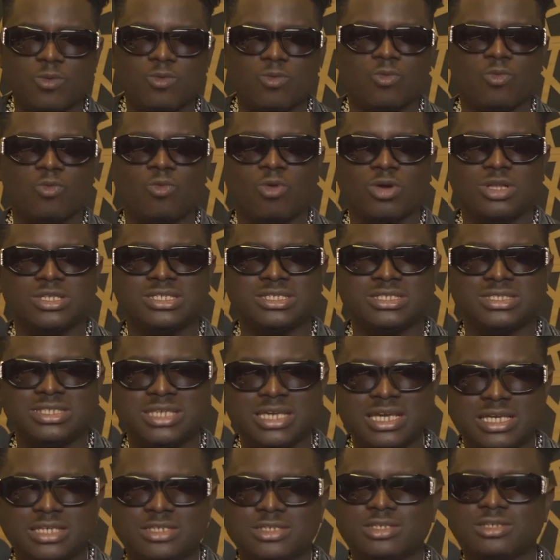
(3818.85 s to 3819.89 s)
what it
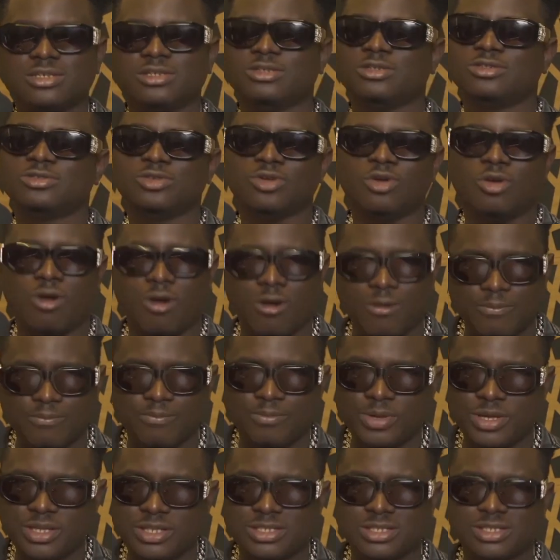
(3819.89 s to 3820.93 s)
takes to
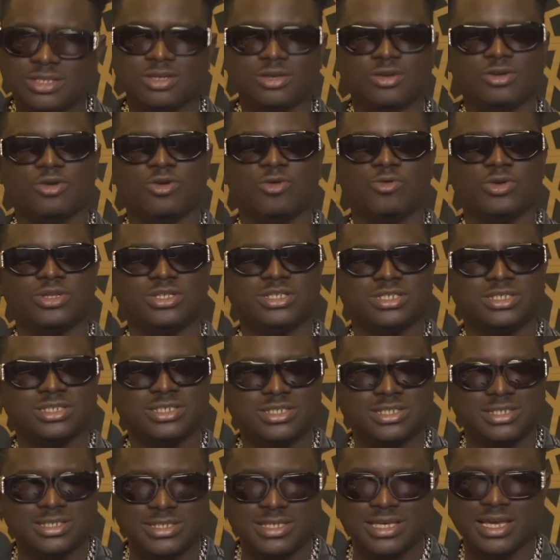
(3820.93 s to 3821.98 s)
compete with
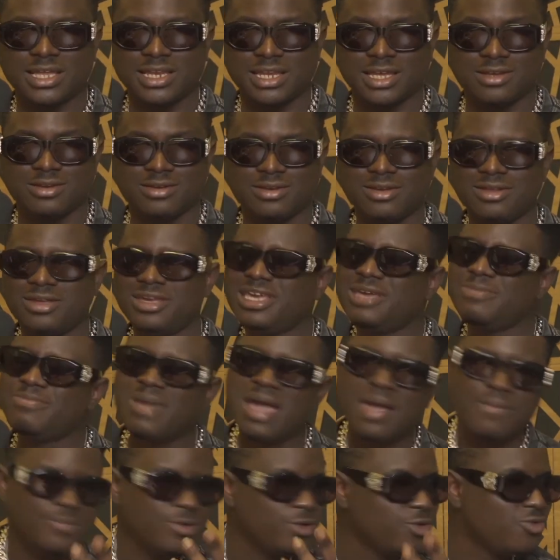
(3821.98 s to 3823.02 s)
CNN, it
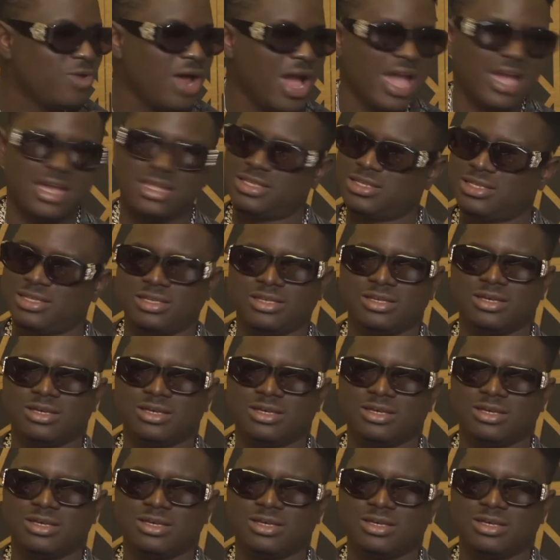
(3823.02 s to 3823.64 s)
might be right,